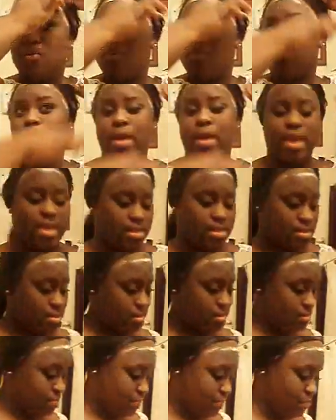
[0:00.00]
wait
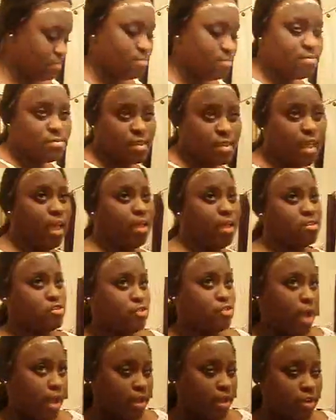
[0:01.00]
and
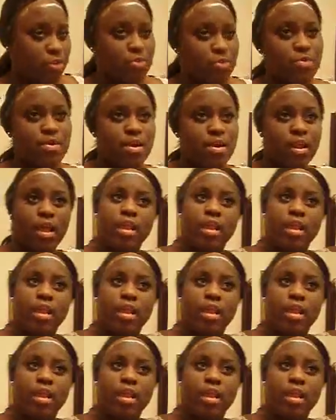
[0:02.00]
try to do it.